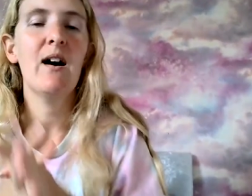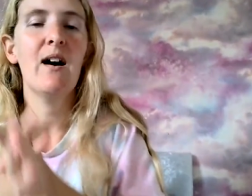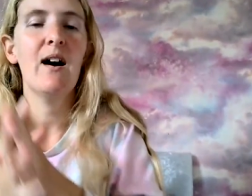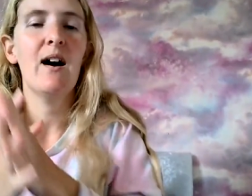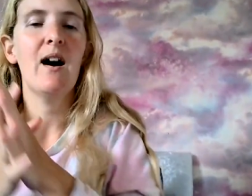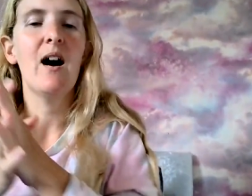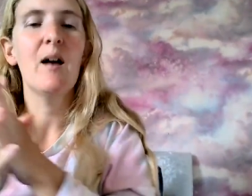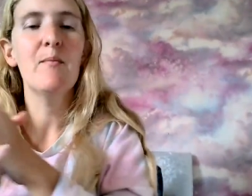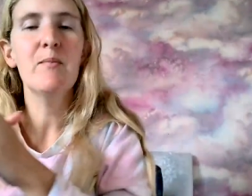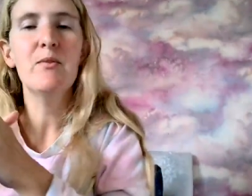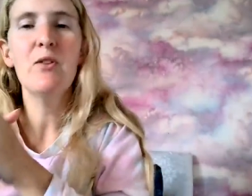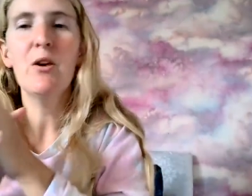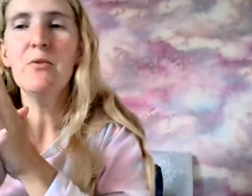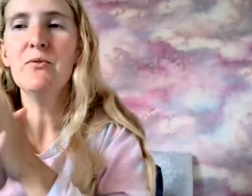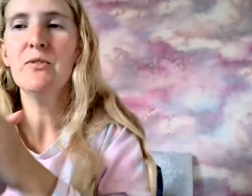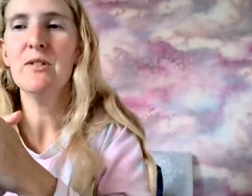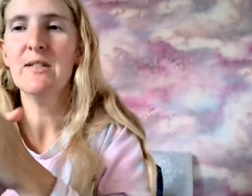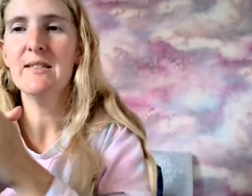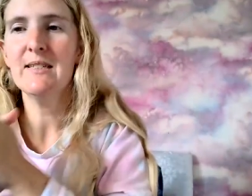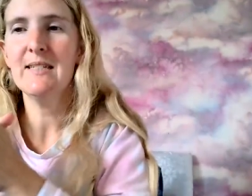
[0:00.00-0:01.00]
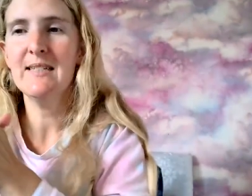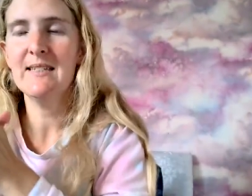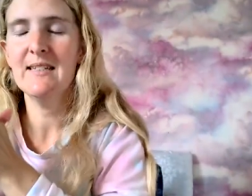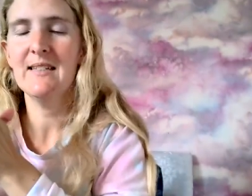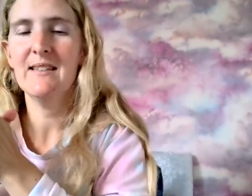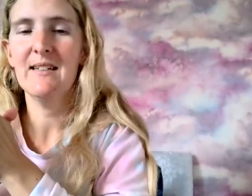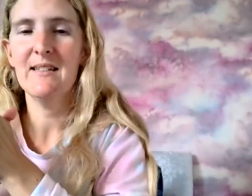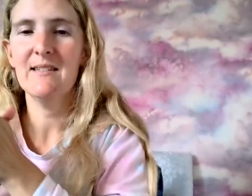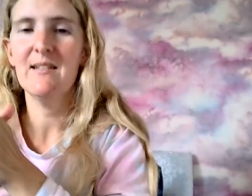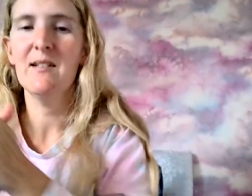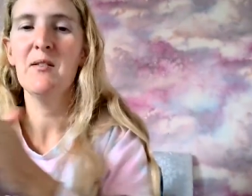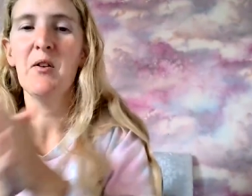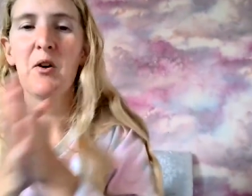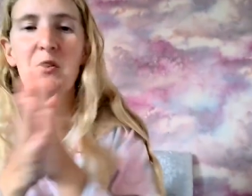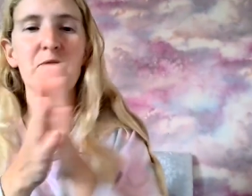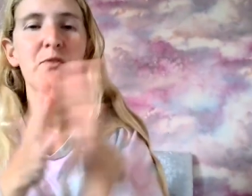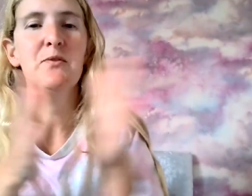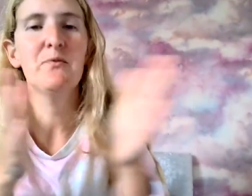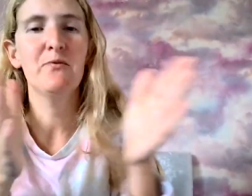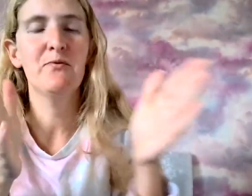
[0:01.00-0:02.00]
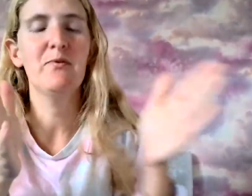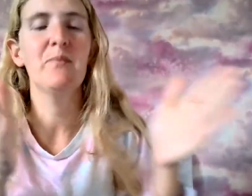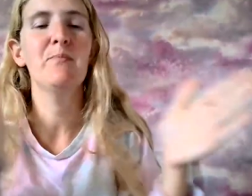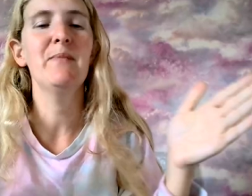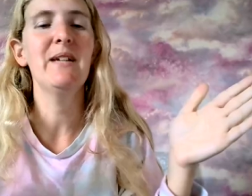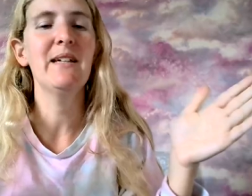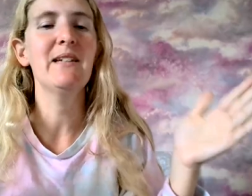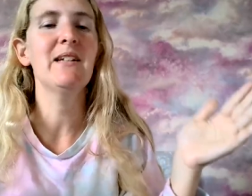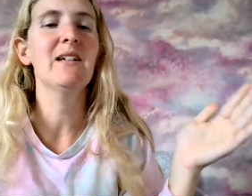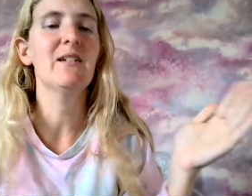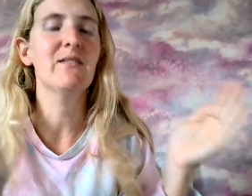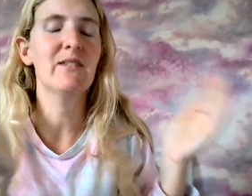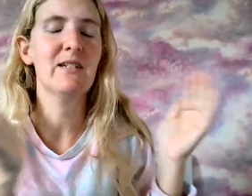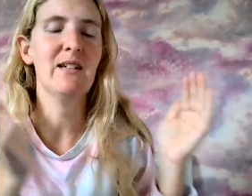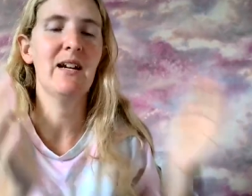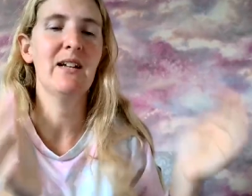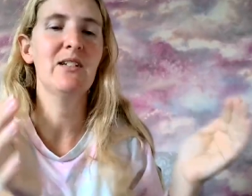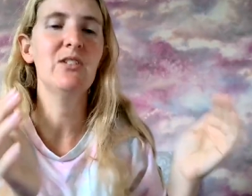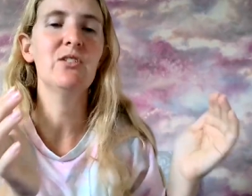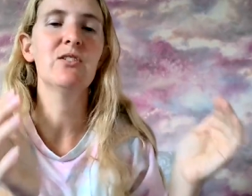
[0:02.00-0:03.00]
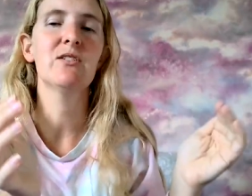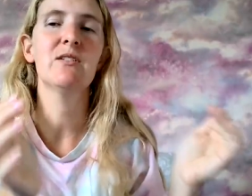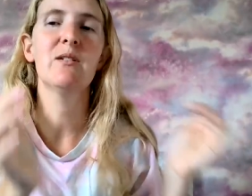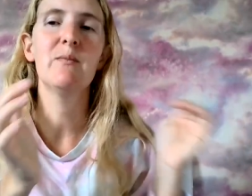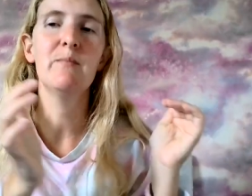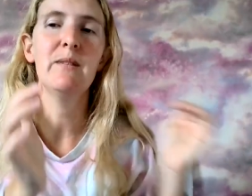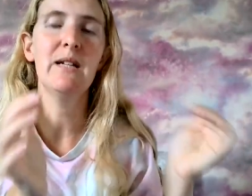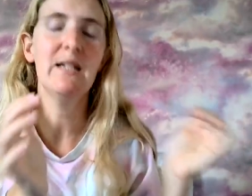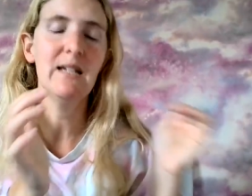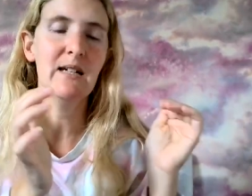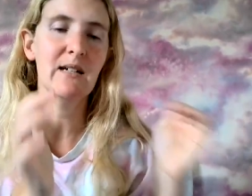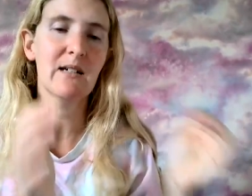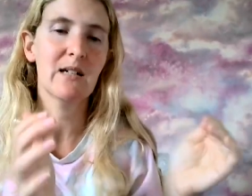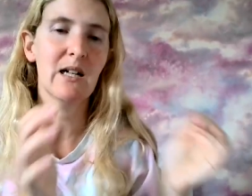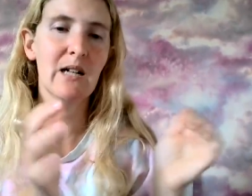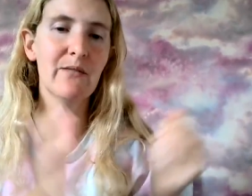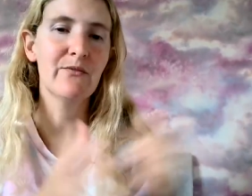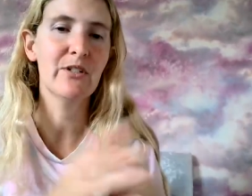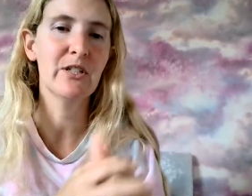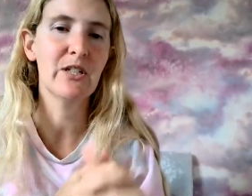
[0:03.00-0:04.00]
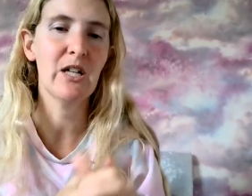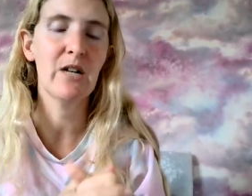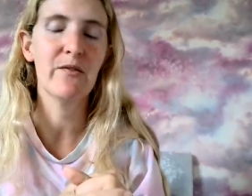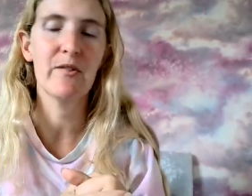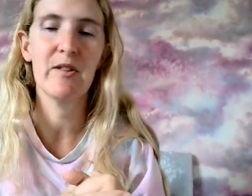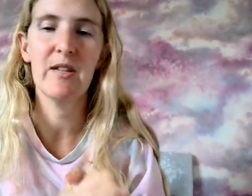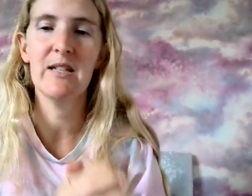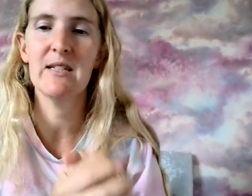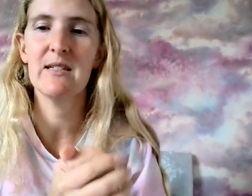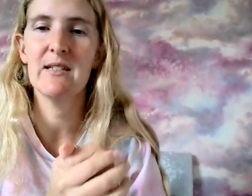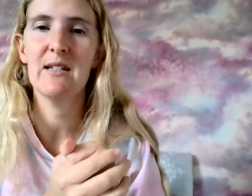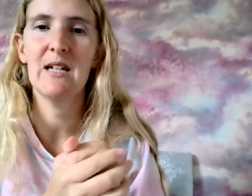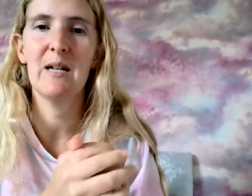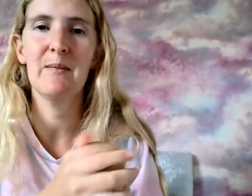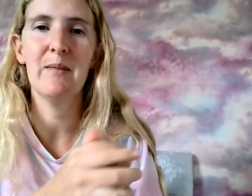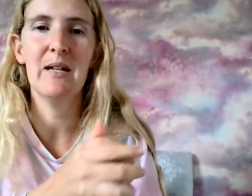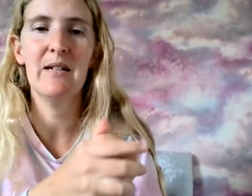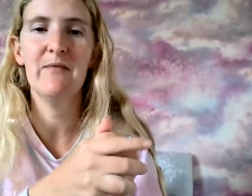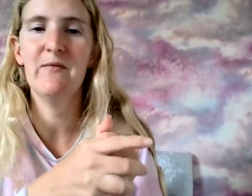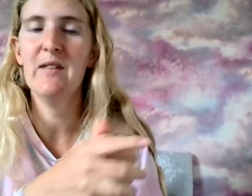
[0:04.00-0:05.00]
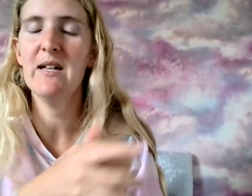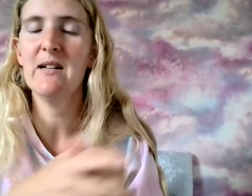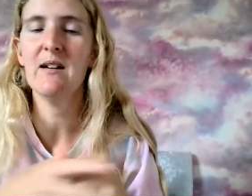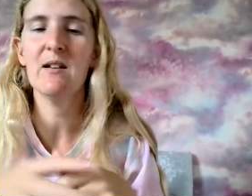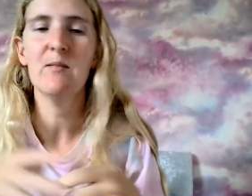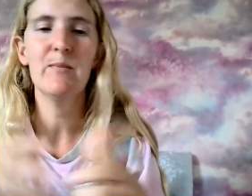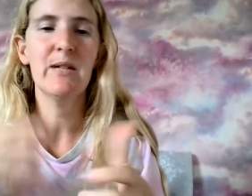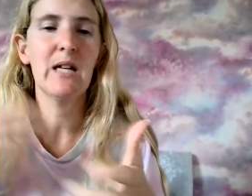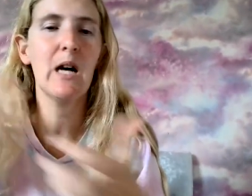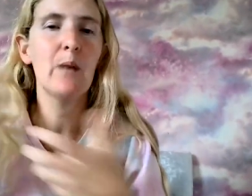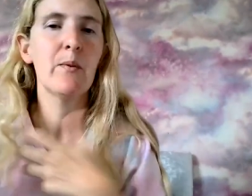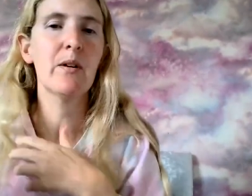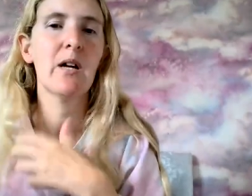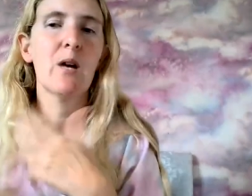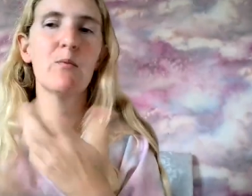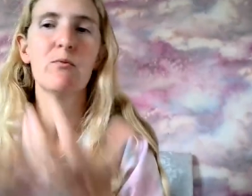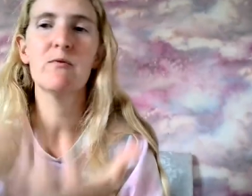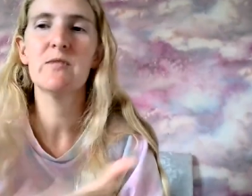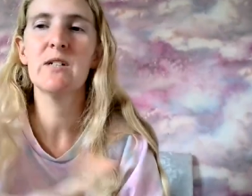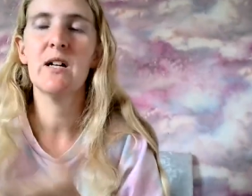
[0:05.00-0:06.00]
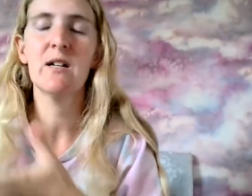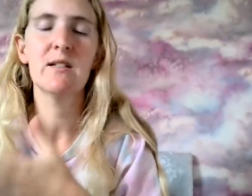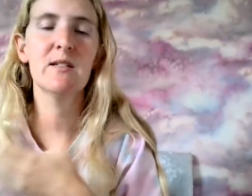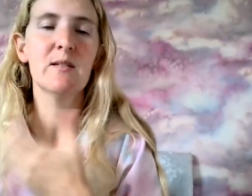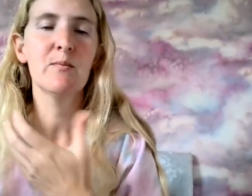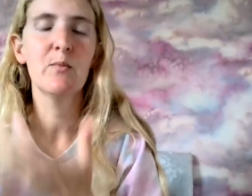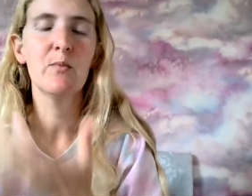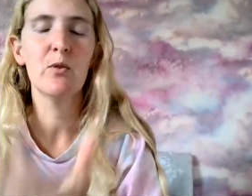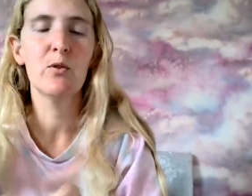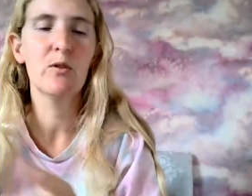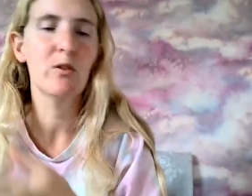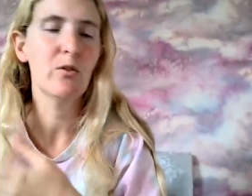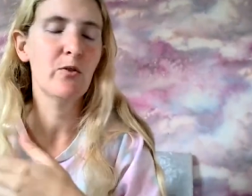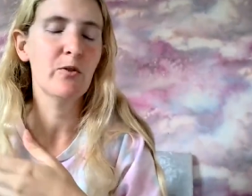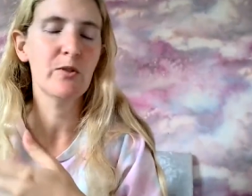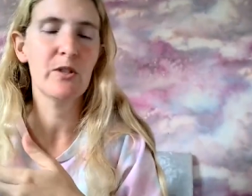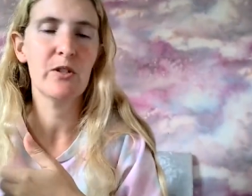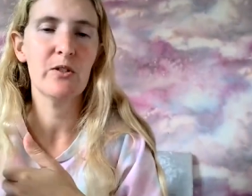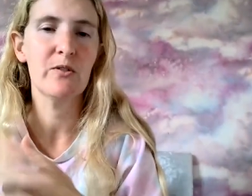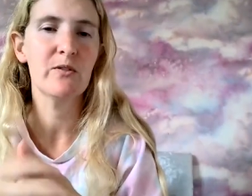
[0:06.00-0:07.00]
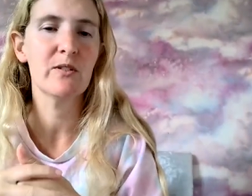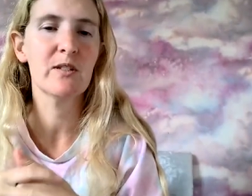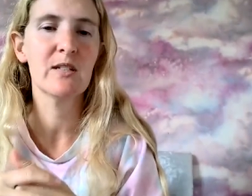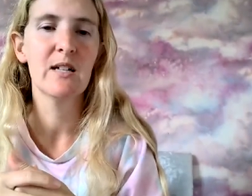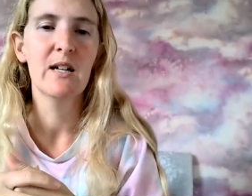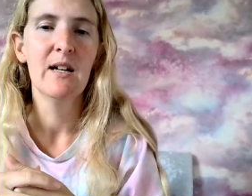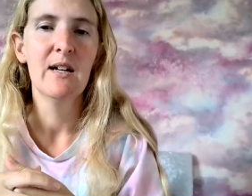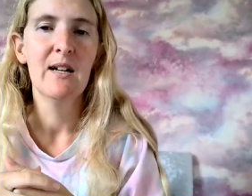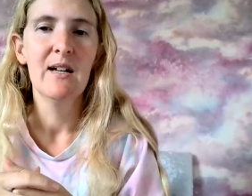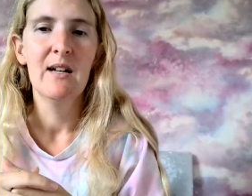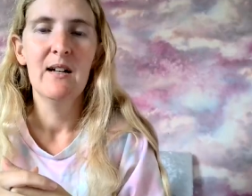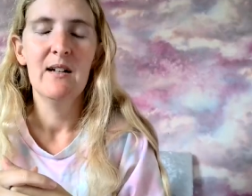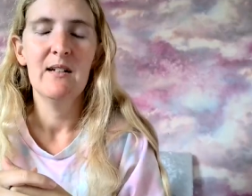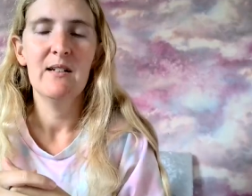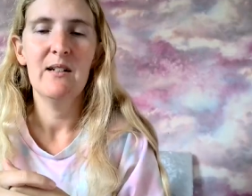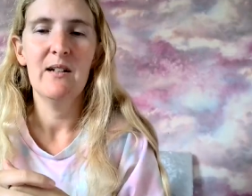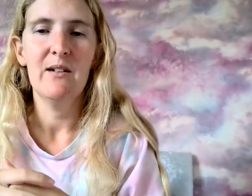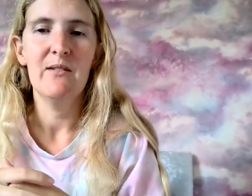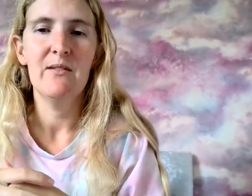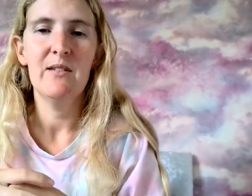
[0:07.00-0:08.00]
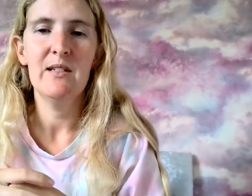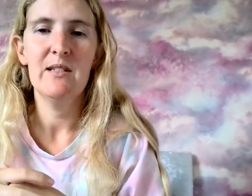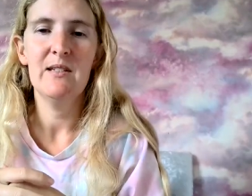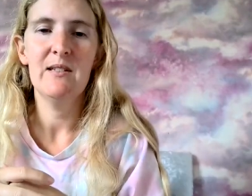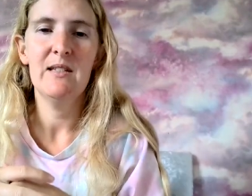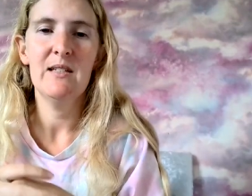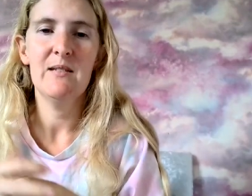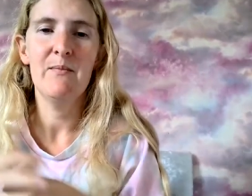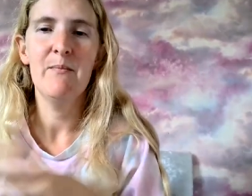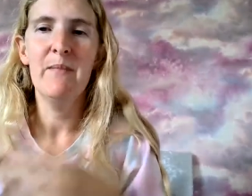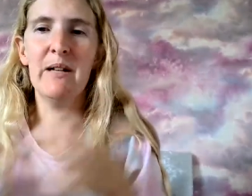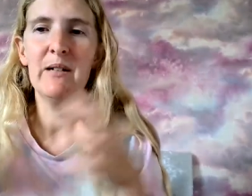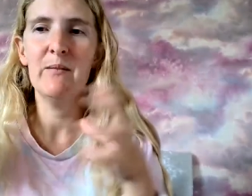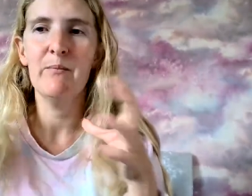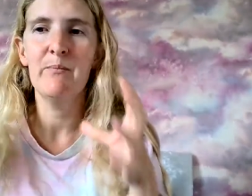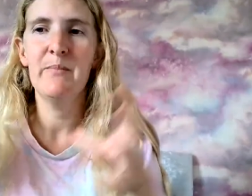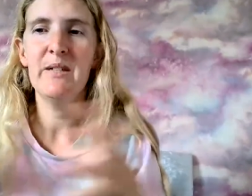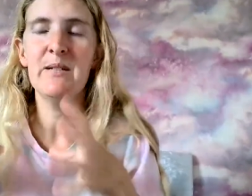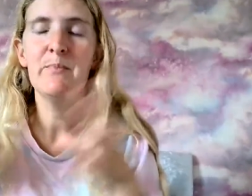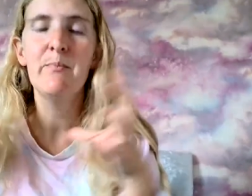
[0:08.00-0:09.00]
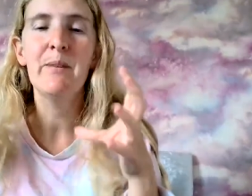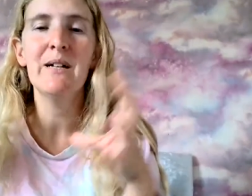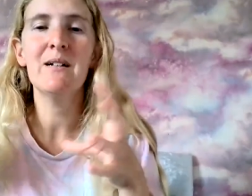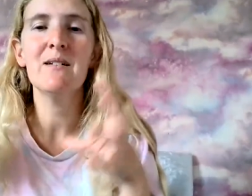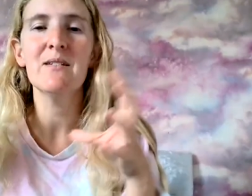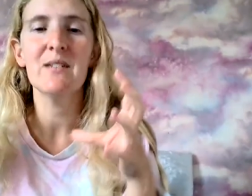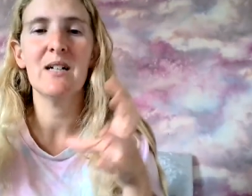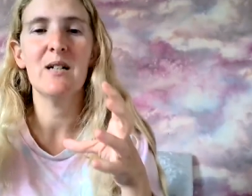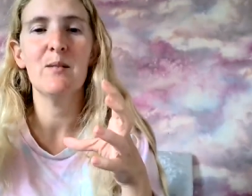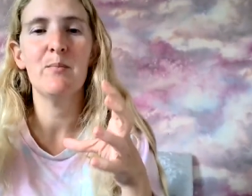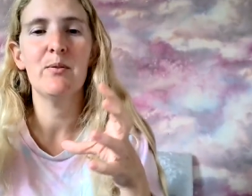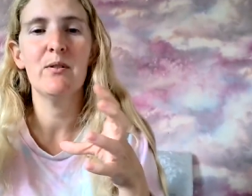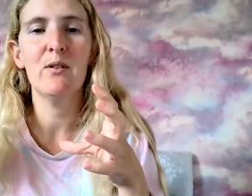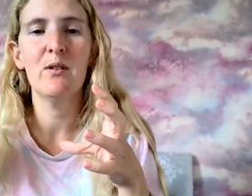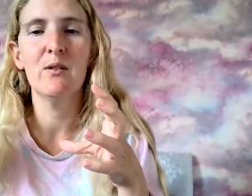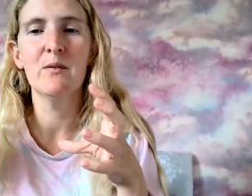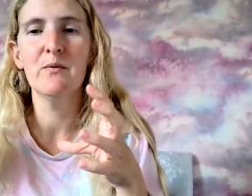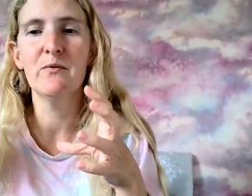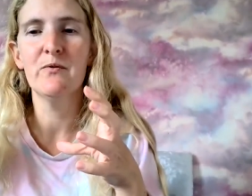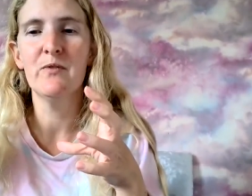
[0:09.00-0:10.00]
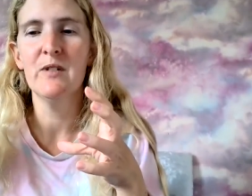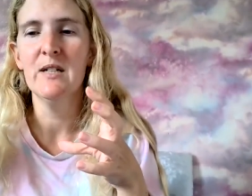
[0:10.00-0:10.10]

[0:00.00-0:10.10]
I, am noticing that there's a lot of media attention and media coverage over this, and I'm, if they're going to be coming up with tons more lawsuits, you know, this this mil- this build up of